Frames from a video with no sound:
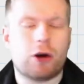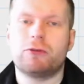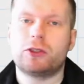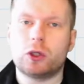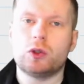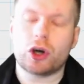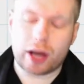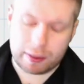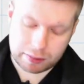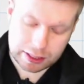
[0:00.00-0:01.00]
2
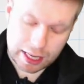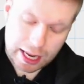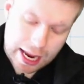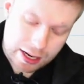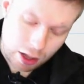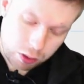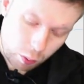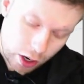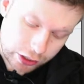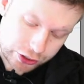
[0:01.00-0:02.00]
times. In other
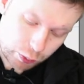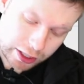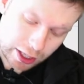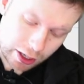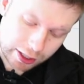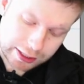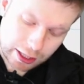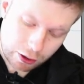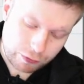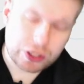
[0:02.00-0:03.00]
words, we get
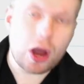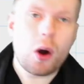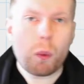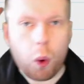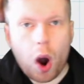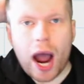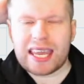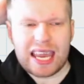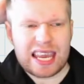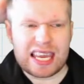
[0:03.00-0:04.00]
ourselves
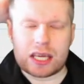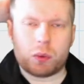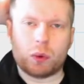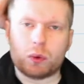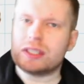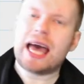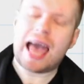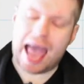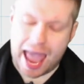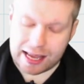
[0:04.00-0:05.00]
y equals
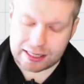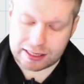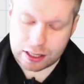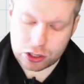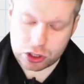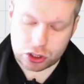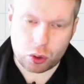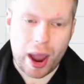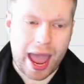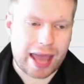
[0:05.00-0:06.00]
x
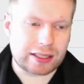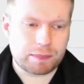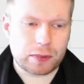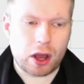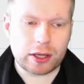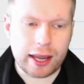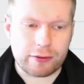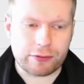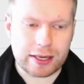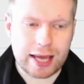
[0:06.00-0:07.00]
squared. Okay,
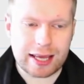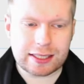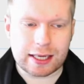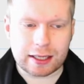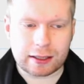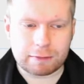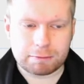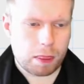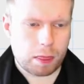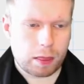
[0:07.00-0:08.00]
fantastic.
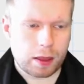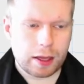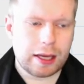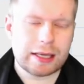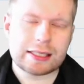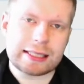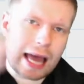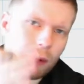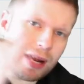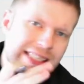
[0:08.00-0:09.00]
So
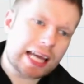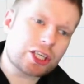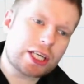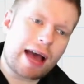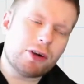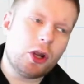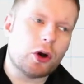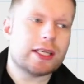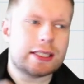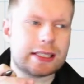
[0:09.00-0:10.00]
now let's actually have a look
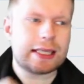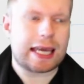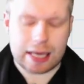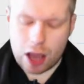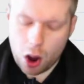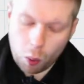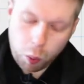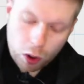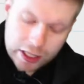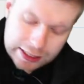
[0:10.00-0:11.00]
and see,
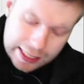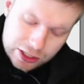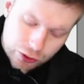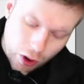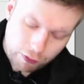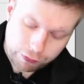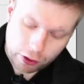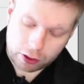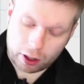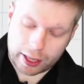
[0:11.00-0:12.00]
what does this graph
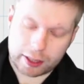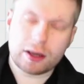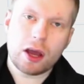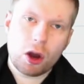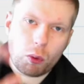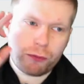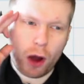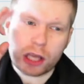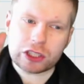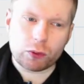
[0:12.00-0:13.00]
look like? Well,
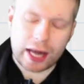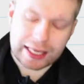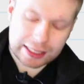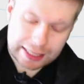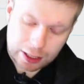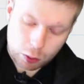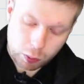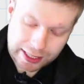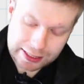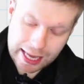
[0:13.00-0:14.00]
first of all, let's think what
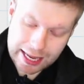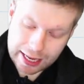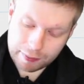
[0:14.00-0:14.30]
it's saying.